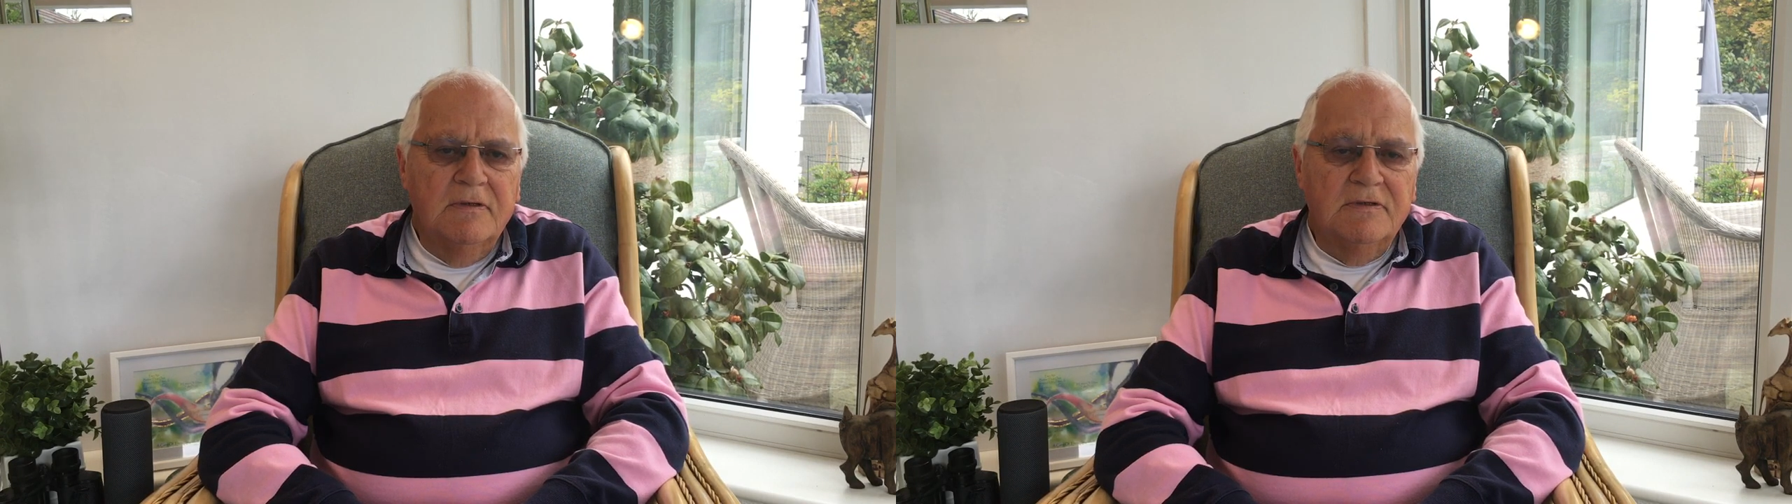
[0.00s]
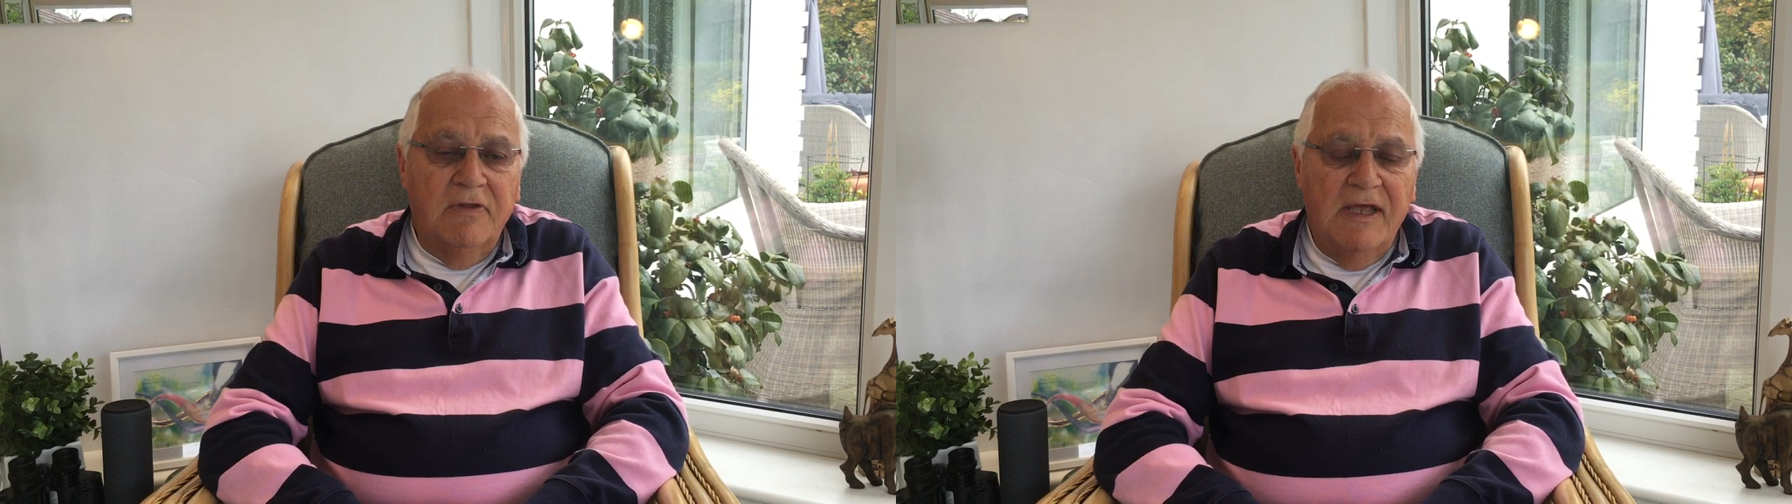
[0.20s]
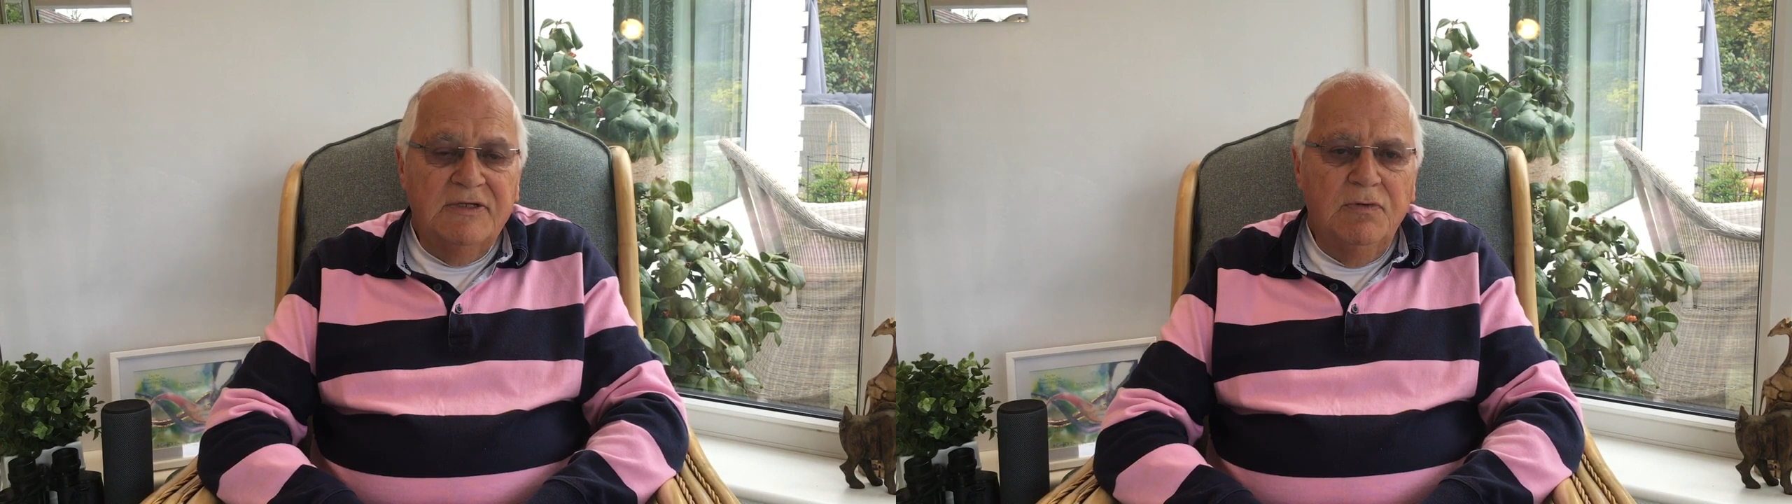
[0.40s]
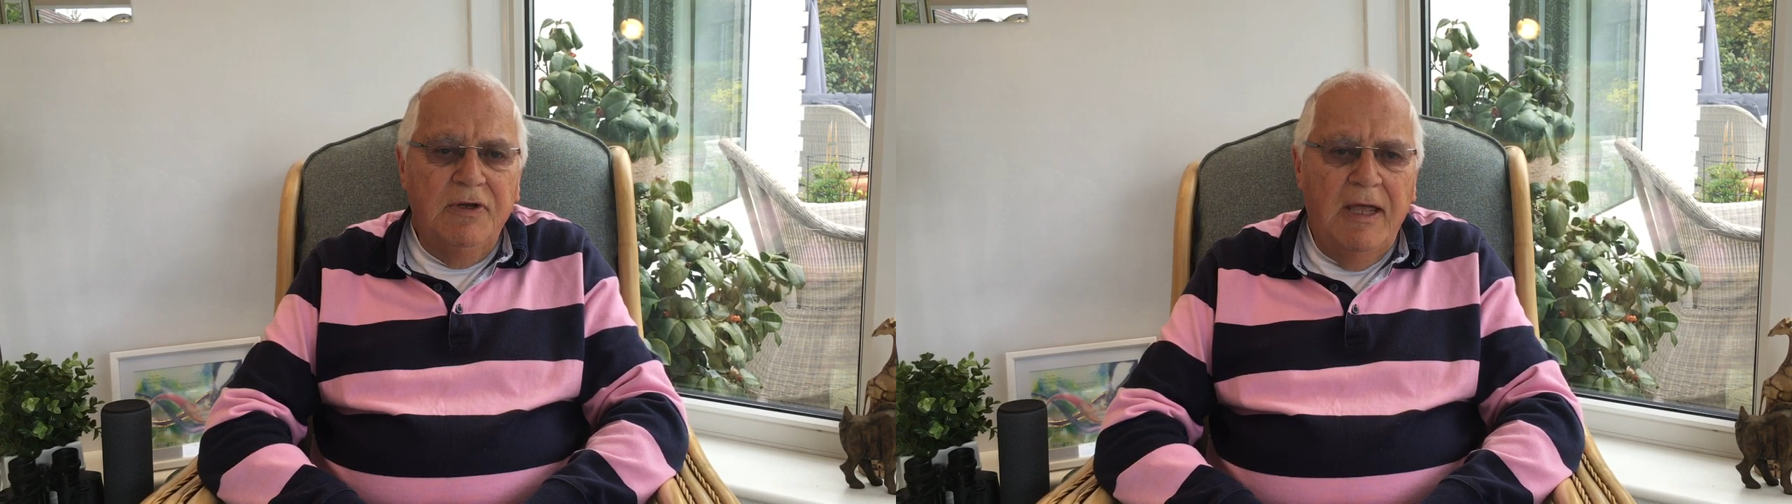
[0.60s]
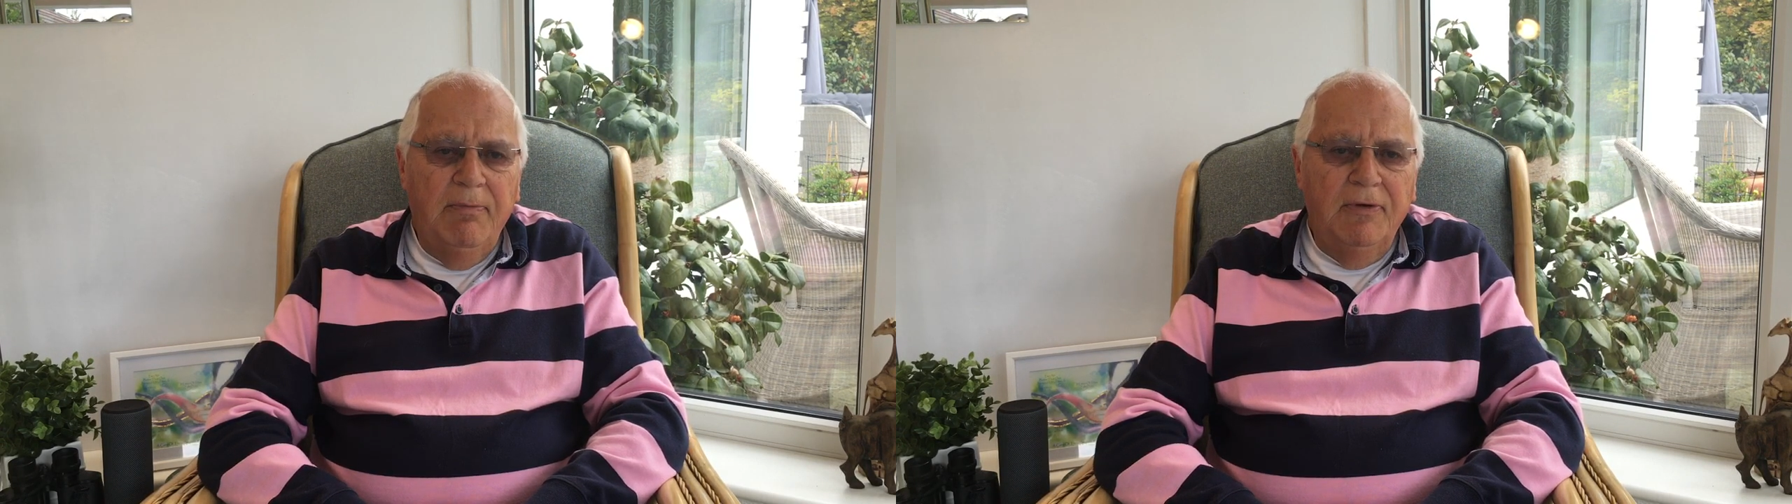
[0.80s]
So that's what
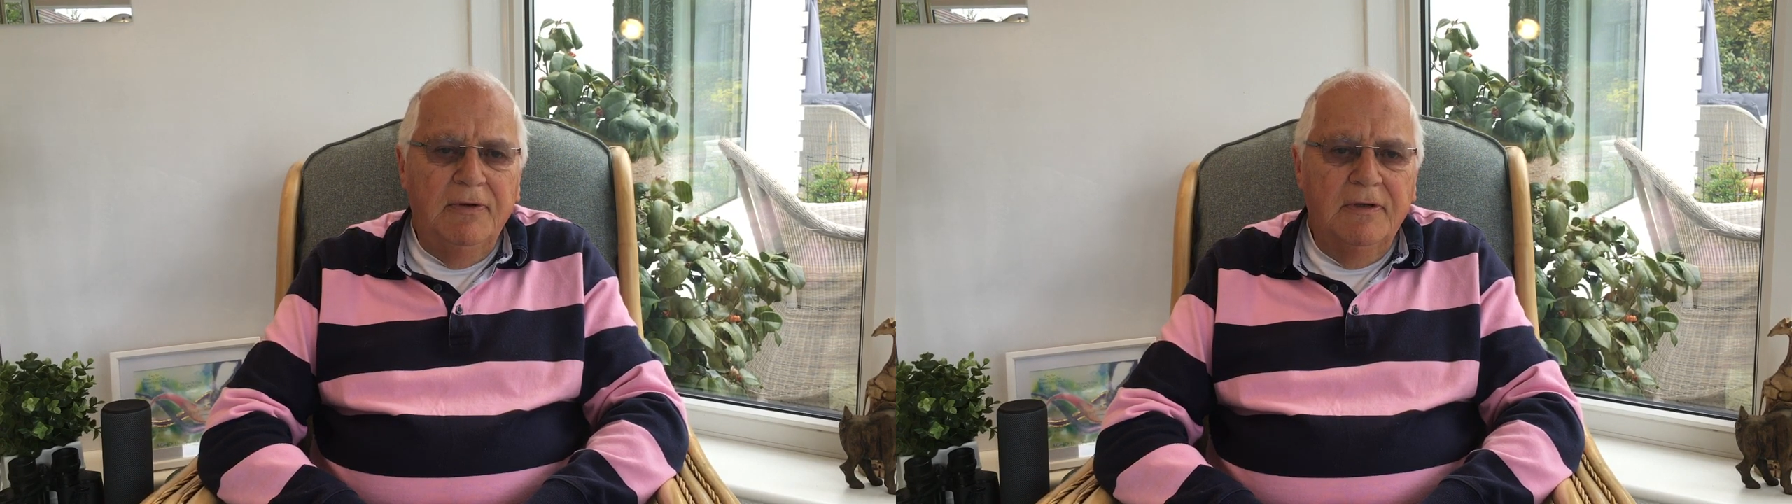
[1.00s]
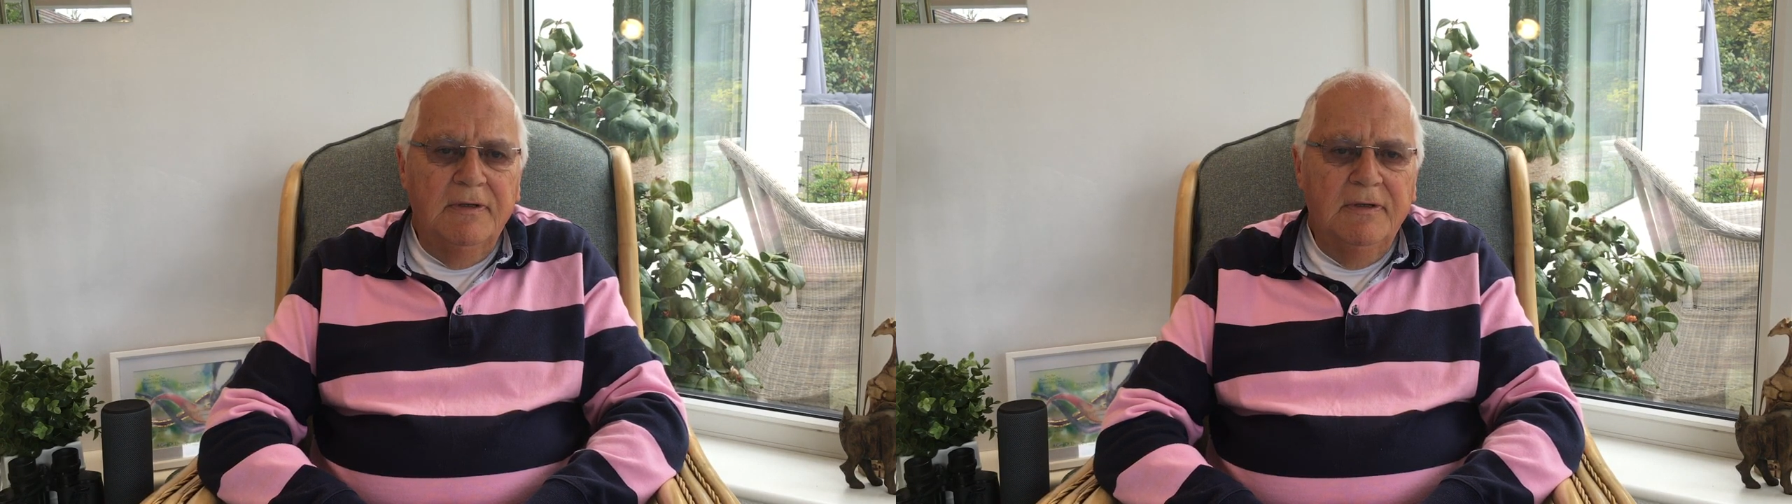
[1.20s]
happened.